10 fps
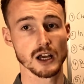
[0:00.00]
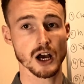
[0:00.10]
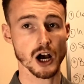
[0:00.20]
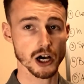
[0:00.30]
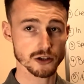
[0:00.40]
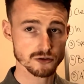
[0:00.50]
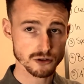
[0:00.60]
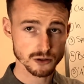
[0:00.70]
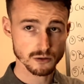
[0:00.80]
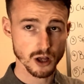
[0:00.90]
I
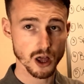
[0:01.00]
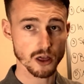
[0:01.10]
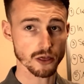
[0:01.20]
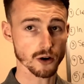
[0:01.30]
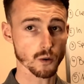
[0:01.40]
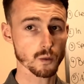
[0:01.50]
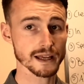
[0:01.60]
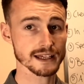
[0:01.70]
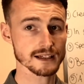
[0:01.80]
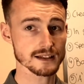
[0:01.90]
drew the
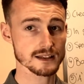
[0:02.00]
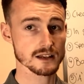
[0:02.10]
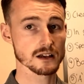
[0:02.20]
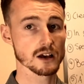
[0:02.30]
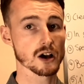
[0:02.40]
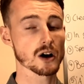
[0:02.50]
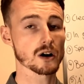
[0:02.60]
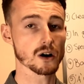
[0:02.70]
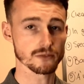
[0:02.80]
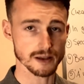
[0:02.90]
wings
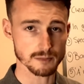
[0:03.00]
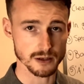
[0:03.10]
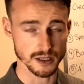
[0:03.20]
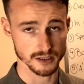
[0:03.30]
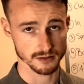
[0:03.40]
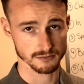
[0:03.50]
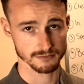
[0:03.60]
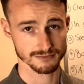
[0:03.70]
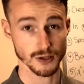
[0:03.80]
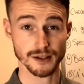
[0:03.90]
of a bird.
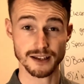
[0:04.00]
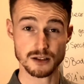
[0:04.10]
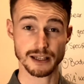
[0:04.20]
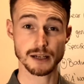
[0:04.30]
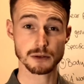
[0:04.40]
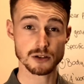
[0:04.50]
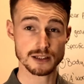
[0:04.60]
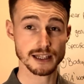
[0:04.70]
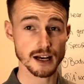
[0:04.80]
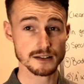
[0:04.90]
Okay, so here we're using
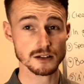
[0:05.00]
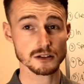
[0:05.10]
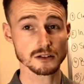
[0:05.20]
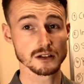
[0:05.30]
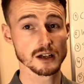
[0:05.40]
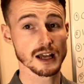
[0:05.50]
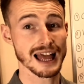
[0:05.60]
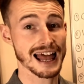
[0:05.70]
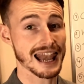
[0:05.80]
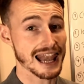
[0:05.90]
the article
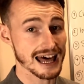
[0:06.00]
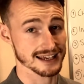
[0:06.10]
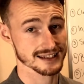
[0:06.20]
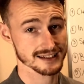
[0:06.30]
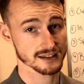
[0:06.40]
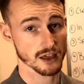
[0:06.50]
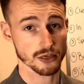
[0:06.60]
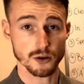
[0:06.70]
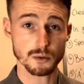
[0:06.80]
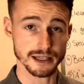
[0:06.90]
las,
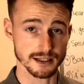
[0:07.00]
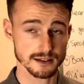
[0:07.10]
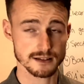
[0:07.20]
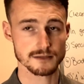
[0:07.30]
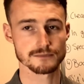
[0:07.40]
the wings.